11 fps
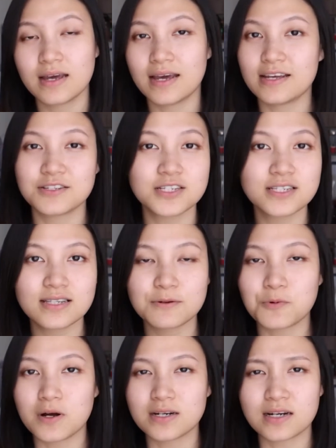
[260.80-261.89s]
And just let
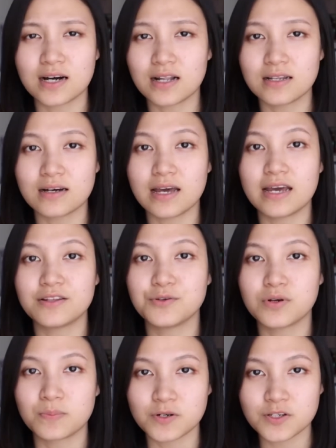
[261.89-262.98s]
watercolor and
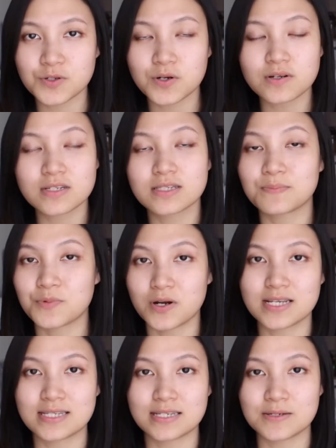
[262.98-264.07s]
your brushstroke
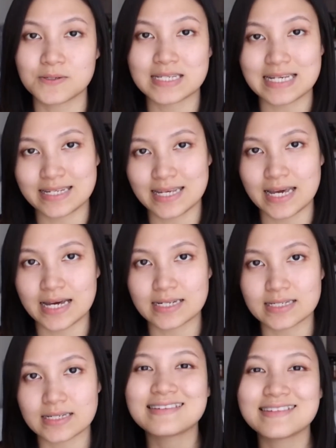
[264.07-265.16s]
surprise you in the
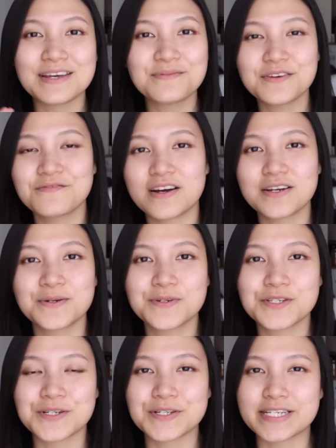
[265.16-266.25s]
end. And if the final
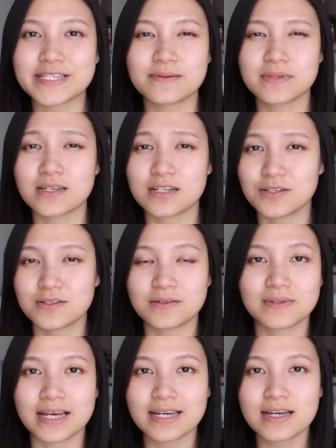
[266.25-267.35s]
result is something that you don't
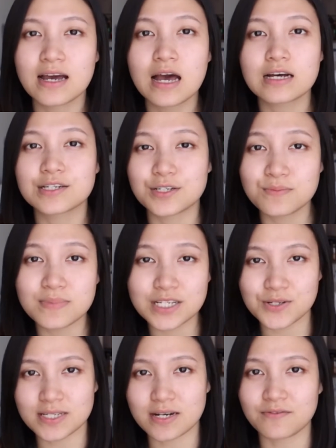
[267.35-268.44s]
like, don't beat
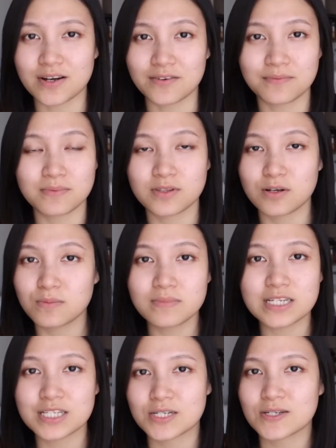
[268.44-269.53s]
yourself up, don't
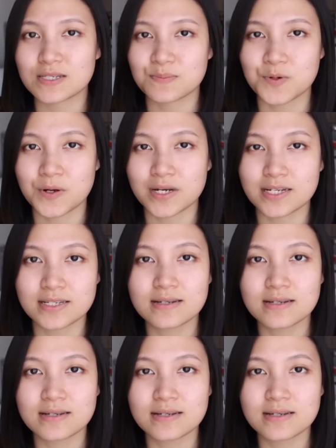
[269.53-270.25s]
be too disappointed,